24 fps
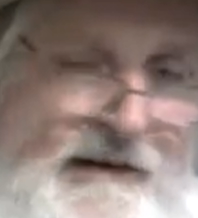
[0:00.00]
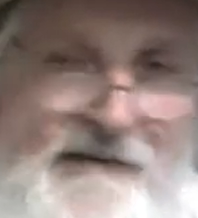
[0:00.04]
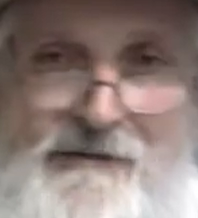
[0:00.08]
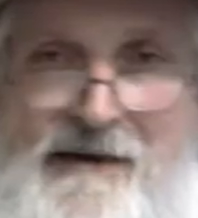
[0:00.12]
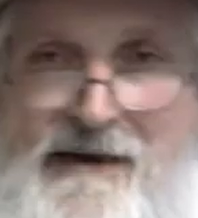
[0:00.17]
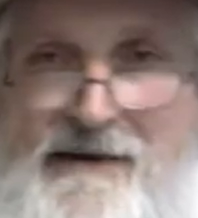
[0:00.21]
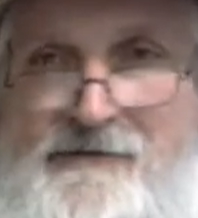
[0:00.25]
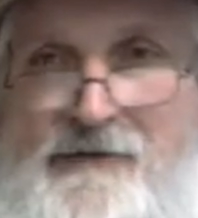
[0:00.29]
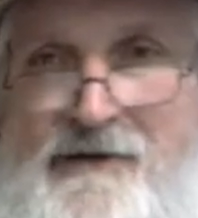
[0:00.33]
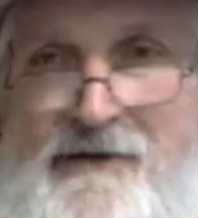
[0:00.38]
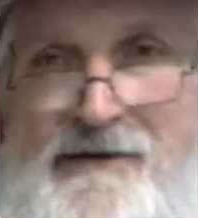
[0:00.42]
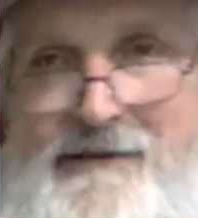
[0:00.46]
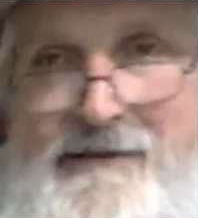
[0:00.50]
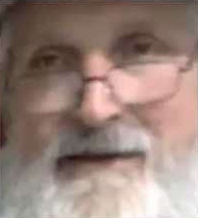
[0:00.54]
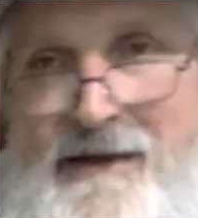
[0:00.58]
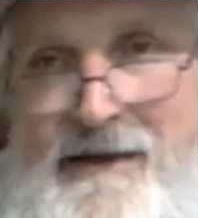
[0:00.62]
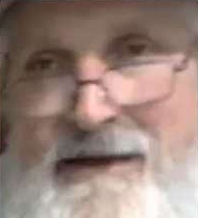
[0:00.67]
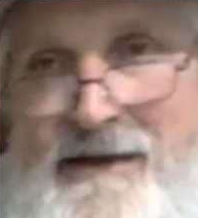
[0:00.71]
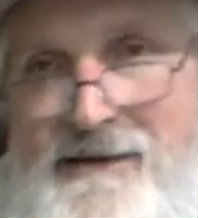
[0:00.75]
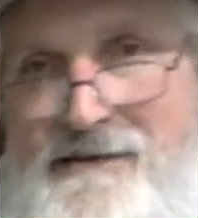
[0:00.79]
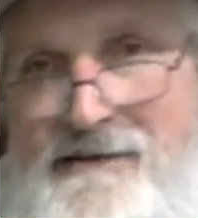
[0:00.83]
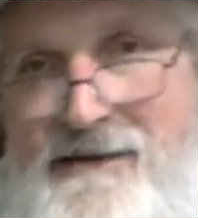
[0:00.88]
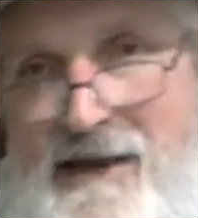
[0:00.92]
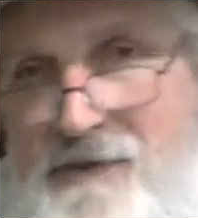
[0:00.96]
of everything,
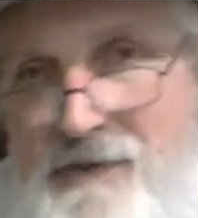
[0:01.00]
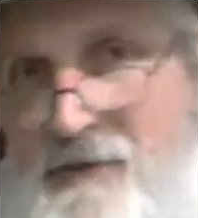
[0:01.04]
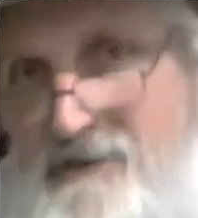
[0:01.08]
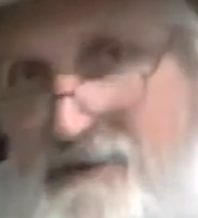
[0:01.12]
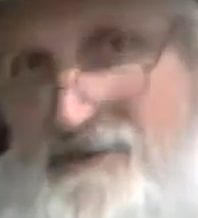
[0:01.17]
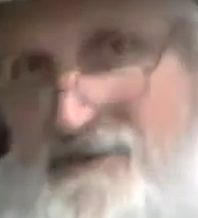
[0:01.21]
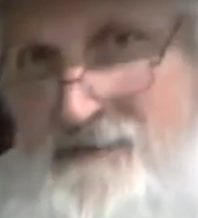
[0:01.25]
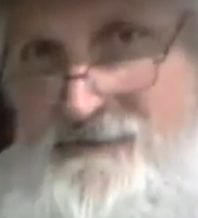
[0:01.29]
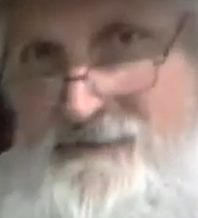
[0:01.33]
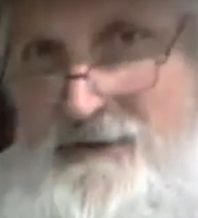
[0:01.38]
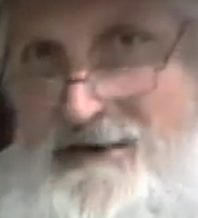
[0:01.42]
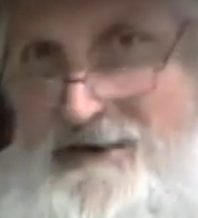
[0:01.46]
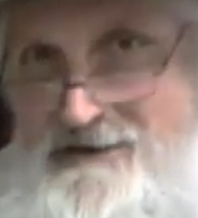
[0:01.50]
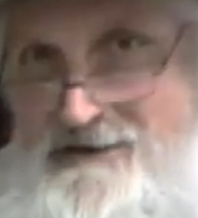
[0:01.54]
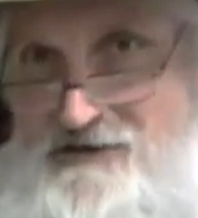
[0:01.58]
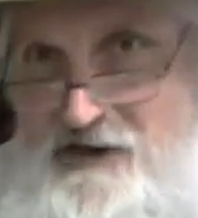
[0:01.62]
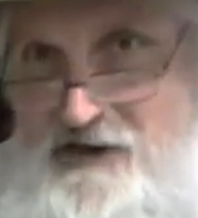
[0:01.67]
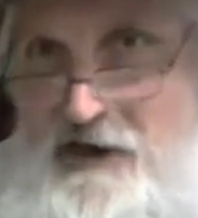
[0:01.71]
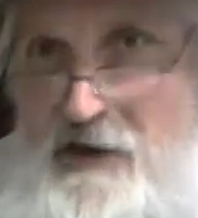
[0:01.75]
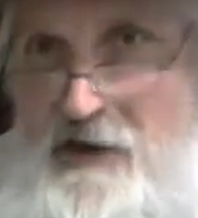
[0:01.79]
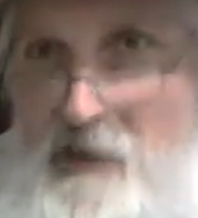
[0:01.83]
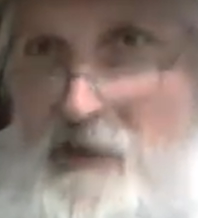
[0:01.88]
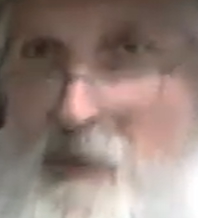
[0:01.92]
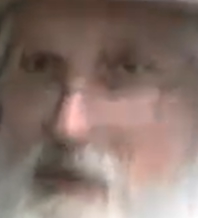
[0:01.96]
he wouldn't have made
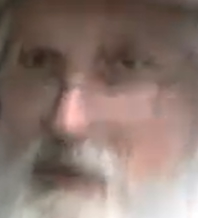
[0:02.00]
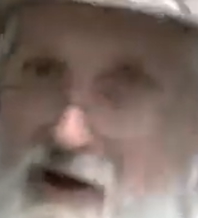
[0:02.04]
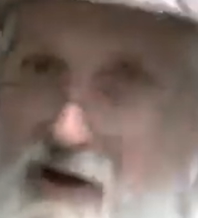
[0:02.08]
two.